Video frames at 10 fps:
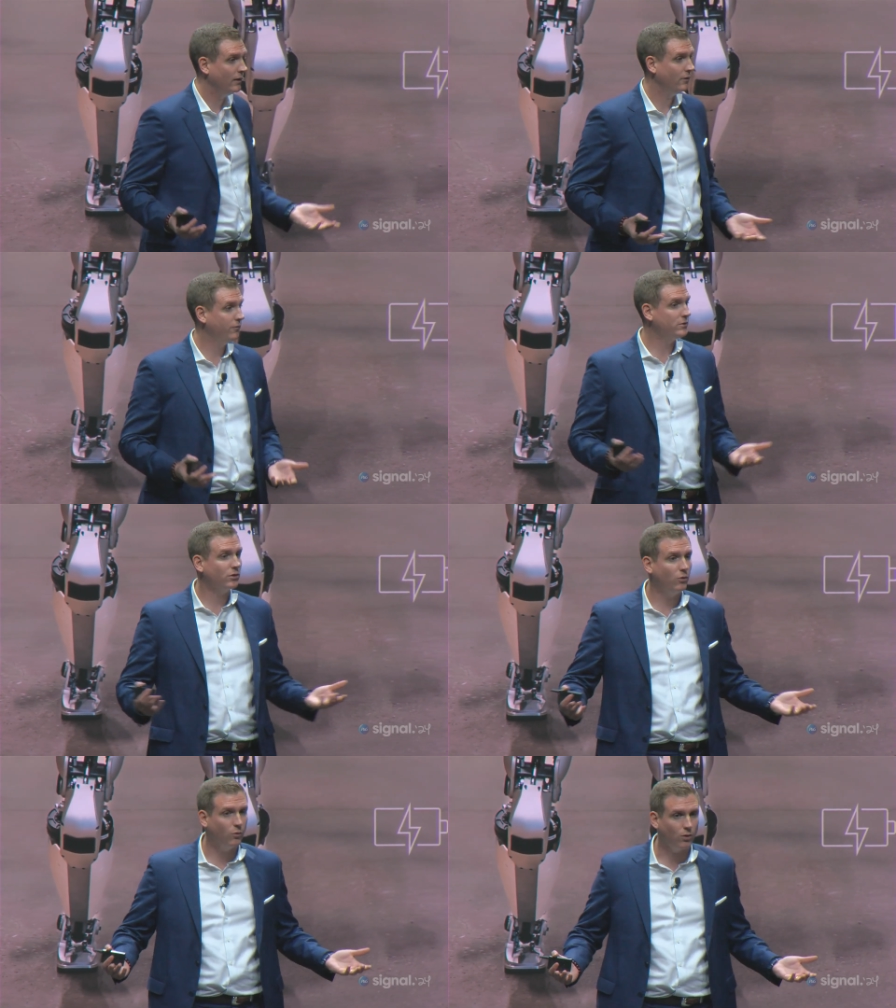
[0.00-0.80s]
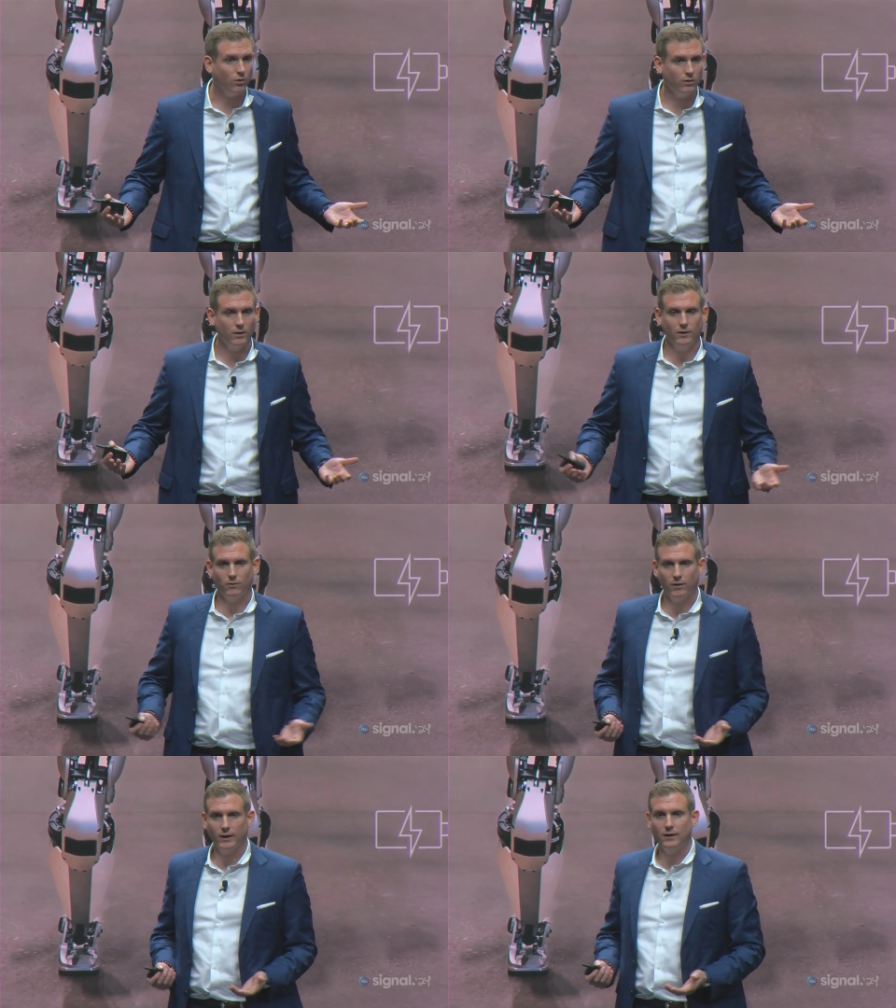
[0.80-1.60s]
and in the physical world,
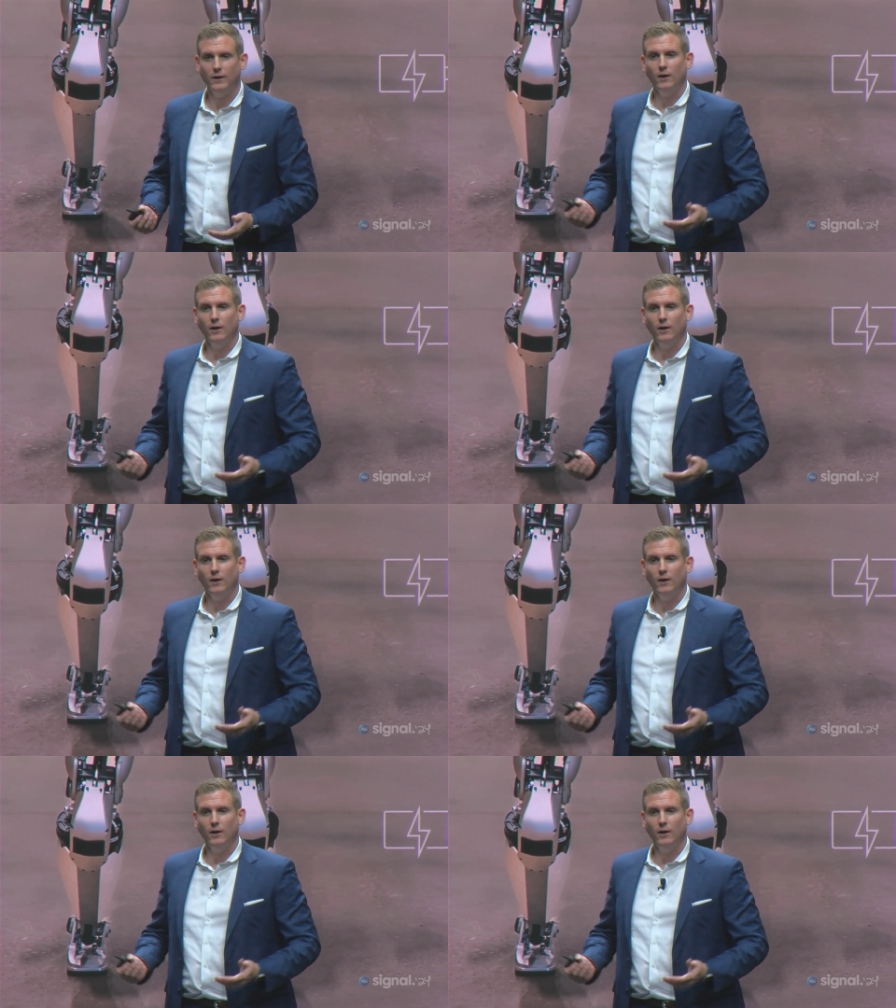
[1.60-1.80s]
right?